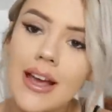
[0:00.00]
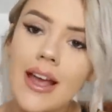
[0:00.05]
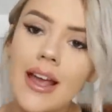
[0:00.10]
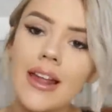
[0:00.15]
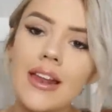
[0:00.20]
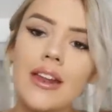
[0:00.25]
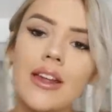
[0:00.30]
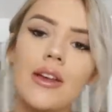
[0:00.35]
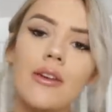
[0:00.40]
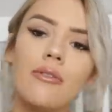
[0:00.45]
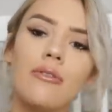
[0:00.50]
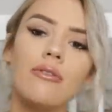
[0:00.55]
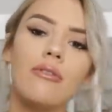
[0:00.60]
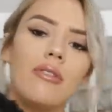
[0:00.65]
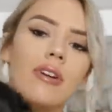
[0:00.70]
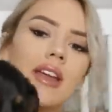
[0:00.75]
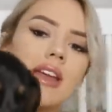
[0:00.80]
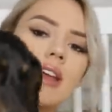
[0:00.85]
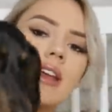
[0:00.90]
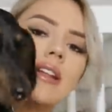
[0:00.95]
hi to your
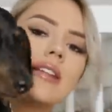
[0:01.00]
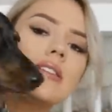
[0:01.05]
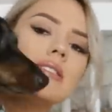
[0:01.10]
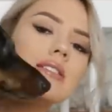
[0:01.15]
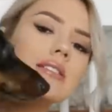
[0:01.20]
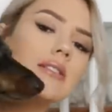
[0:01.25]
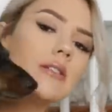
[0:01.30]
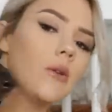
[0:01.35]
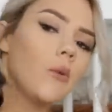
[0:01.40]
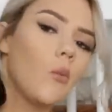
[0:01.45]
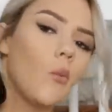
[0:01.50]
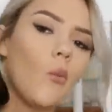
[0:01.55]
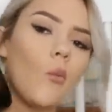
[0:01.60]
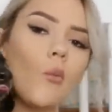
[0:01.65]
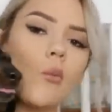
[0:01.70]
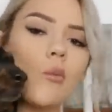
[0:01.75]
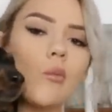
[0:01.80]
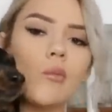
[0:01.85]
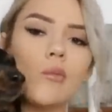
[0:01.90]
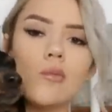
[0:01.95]
friends?
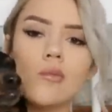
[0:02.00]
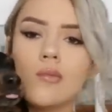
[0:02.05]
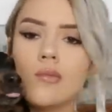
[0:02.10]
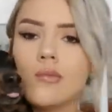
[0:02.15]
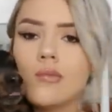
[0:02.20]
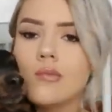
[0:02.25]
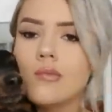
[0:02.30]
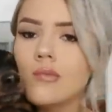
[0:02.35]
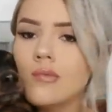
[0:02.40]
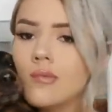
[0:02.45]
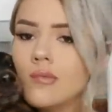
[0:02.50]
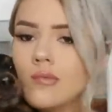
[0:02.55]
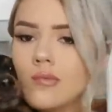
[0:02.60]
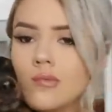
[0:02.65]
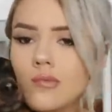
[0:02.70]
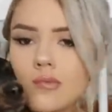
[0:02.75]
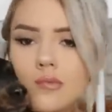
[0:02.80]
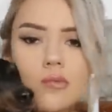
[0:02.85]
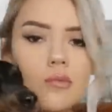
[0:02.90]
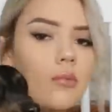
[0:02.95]

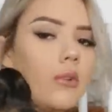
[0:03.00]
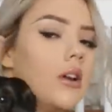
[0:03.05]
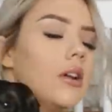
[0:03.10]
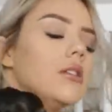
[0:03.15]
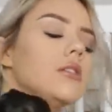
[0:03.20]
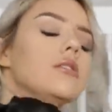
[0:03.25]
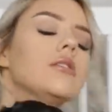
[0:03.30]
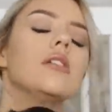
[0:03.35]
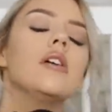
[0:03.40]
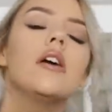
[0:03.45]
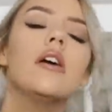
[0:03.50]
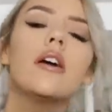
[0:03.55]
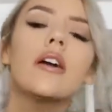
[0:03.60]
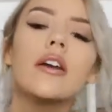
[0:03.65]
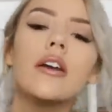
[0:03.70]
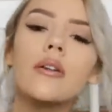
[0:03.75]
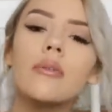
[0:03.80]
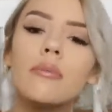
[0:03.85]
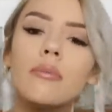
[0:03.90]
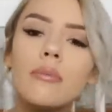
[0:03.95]
Oh, my
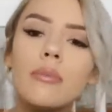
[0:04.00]
tired